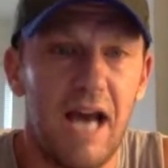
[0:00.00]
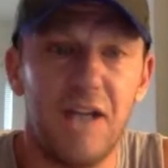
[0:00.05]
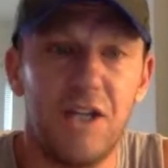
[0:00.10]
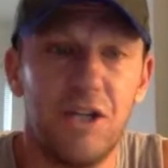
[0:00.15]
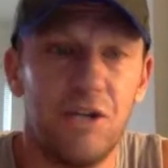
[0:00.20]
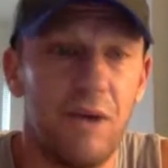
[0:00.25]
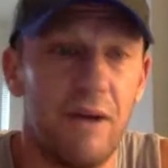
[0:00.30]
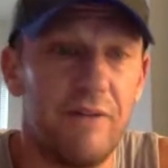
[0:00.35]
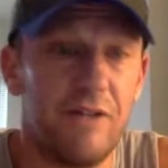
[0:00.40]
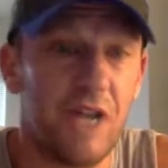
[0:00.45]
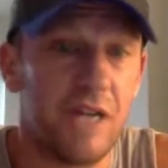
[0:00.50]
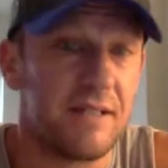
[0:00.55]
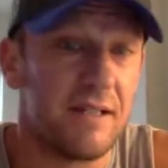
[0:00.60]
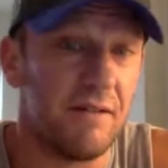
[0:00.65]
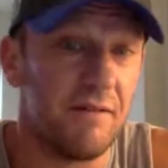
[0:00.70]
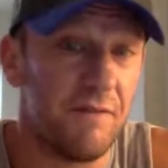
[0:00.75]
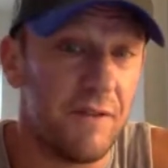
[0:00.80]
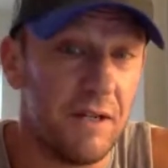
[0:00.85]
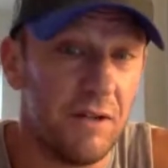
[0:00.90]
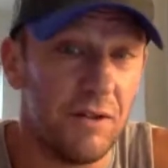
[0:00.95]
I do have
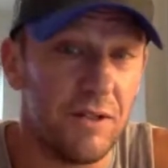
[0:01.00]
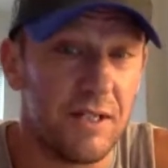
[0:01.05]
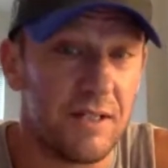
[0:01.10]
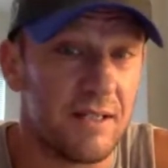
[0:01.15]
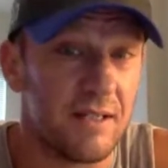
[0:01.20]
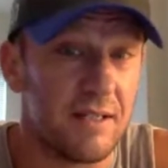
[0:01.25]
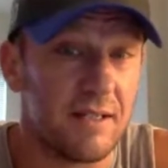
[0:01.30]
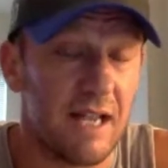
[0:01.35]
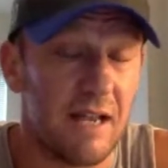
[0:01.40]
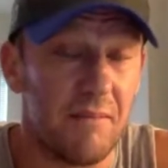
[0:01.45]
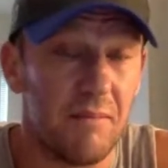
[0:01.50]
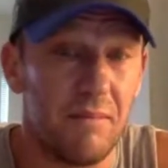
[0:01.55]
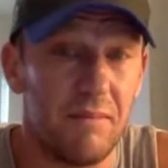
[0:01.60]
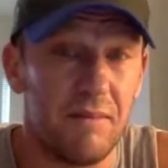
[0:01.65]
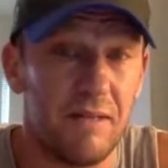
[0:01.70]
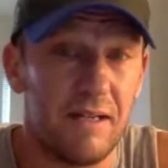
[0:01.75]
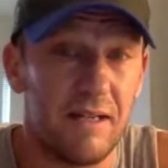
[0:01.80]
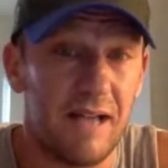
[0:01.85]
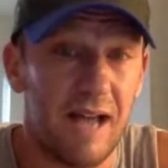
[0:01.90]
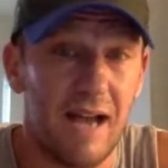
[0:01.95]
Justin Fields as the same
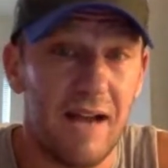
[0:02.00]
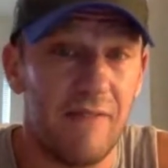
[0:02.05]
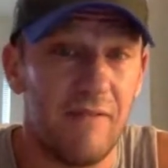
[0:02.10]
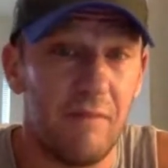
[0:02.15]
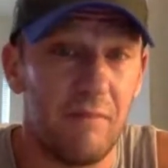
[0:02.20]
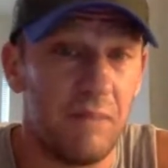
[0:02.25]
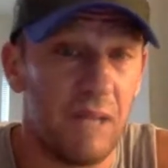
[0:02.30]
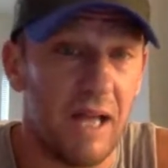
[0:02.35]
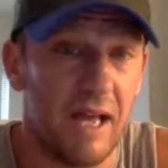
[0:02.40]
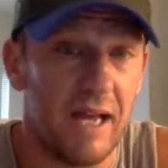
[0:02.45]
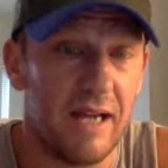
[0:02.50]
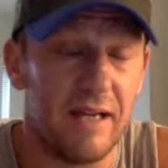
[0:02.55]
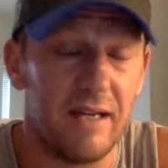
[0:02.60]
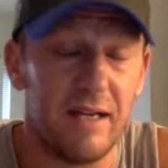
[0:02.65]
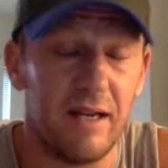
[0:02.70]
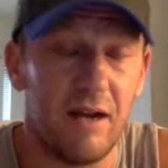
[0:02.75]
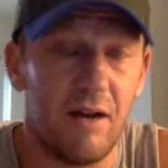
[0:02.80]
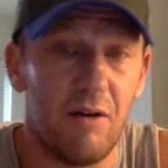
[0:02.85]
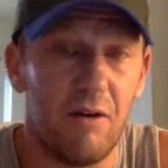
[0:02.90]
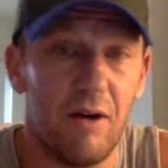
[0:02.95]
kind of a play.
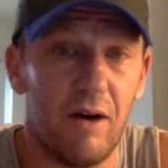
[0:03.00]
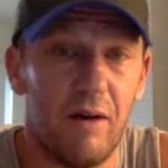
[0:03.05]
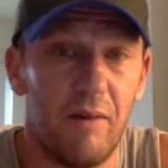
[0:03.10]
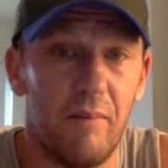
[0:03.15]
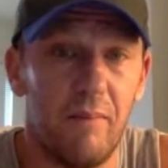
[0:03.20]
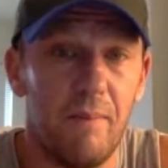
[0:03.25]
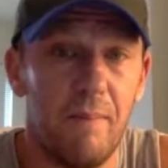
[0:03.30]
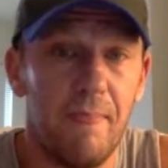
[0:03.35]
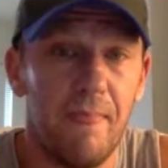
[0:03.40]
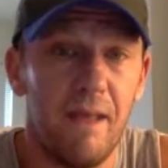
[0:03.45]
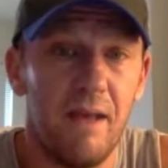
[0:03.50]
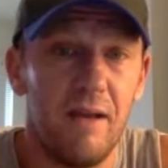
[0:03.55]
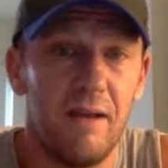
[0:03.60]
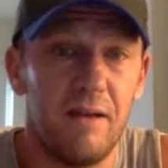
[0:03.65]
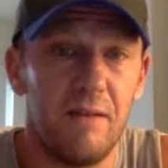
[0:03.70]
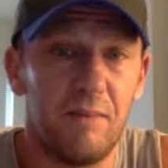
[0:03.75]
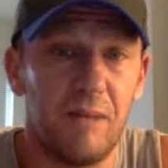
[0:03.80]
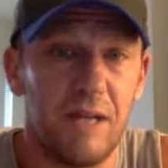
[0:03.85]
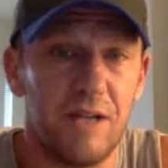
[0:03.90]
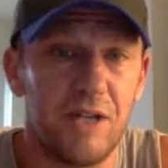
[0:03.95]

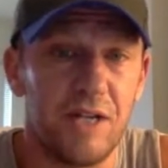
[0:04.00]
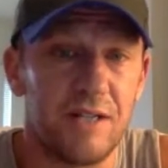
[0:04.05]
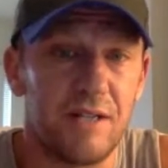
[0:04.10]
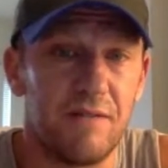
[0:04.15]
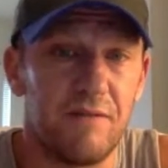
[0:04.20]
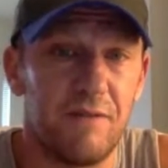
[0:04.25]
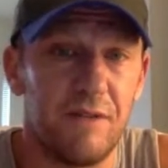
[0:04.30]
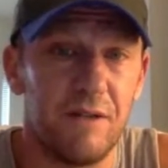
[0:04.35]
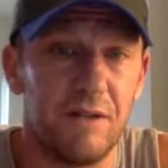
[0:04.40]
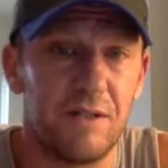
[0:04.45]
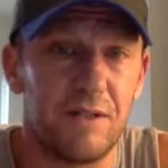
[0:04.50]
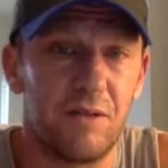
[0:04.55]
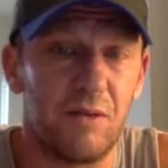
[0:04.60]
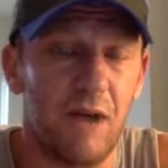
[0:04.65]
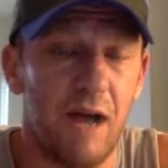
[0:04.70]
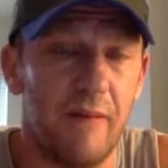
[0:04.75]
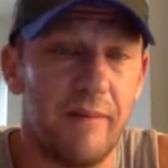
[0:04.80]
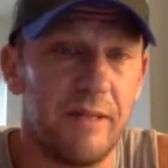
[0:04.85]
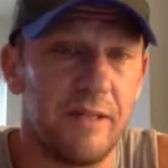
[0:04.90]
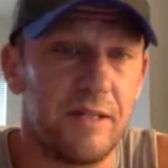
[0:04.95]
We play Justin Fields to
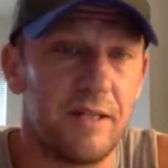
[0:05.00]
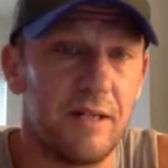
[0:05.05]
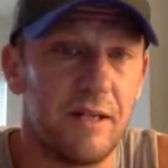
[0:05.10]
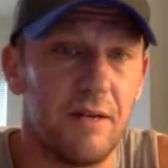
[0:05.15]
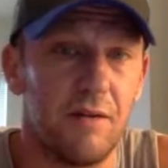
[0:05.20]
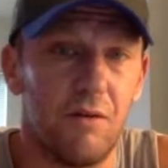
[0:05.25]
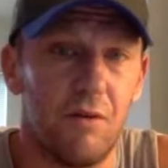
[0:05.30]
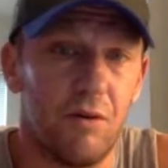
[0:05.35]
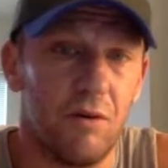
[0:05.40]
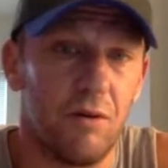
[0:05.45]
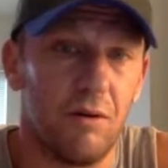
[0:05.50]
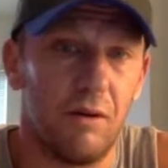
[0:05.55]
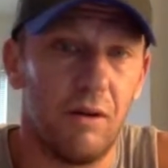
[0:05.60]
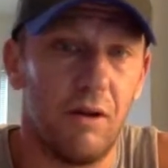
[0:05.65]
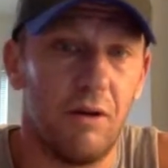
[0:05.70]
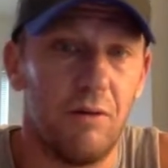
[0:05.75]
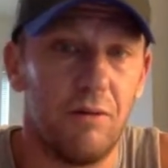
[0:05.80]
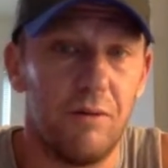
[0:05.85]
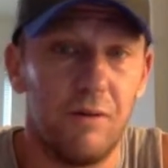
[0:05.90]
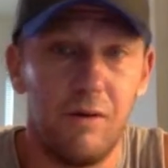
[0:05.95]
Robinson or
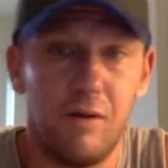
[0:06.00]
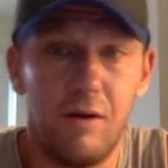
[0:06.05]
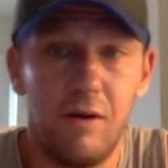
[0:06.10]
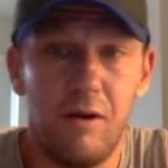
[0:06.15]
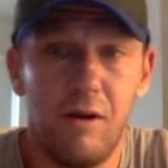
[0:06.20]
alone.